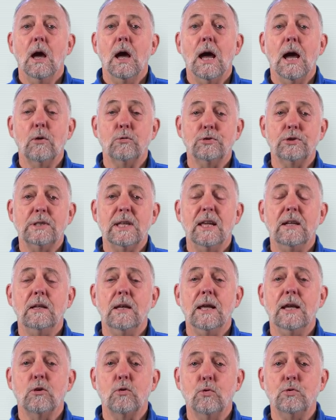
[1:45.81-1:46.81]
¿A usted
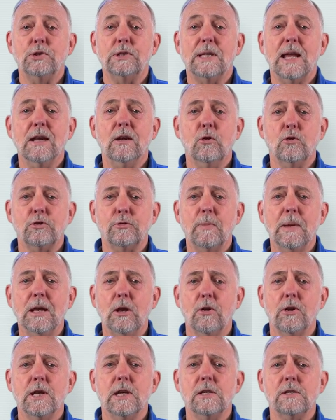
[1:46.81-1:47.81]
le gustan los
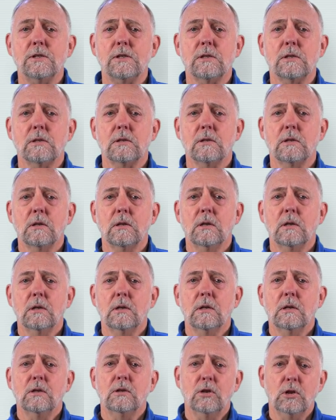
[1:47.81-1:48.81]
melones?
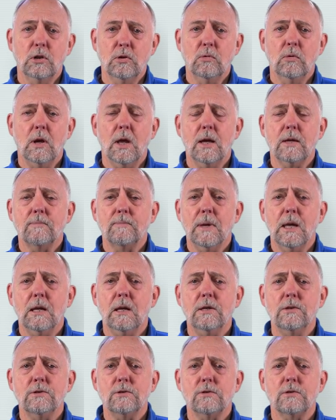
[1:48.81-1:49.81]
Do you like
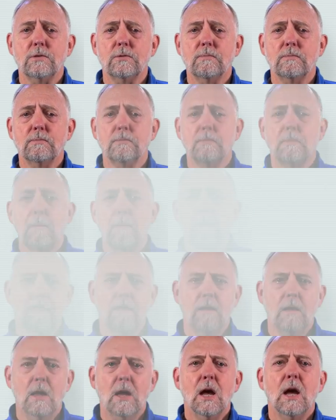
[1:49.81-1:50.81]
melons?
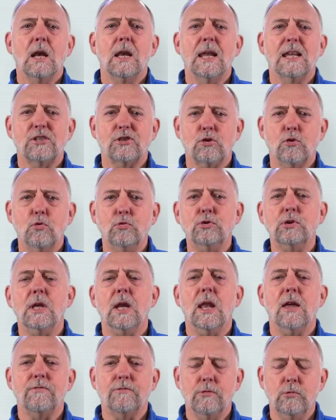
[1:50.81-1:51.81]
Les gusta
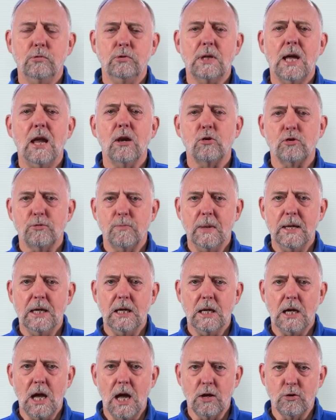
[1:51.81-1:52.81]
la fruta a los
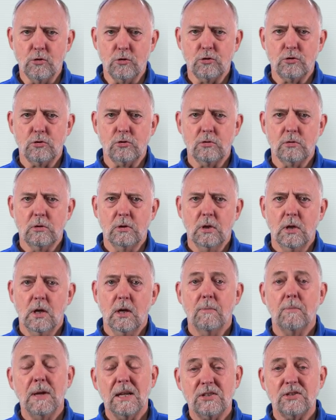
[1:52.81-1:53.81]
mexicanos.
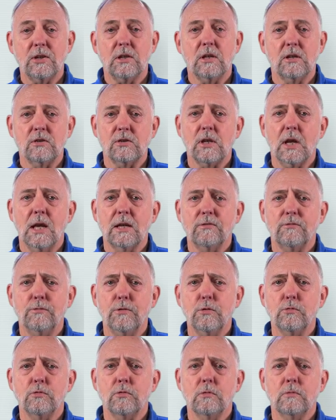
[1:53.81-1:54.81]
Mexicans like
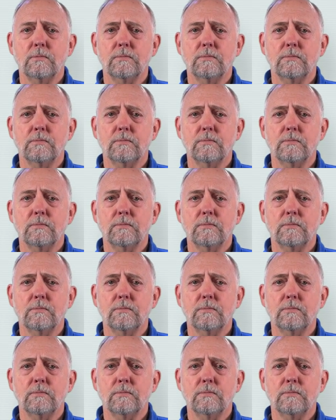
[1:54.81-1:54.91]
fruit.